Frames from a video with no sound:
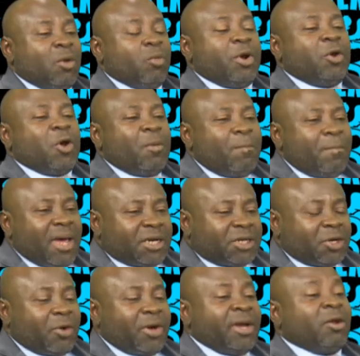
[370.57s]
we don't
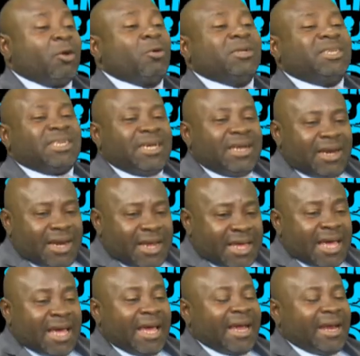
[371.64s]
measure it routinely
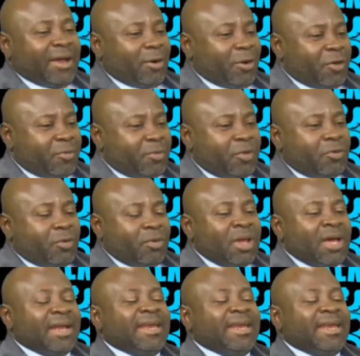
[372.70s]
in the hospital,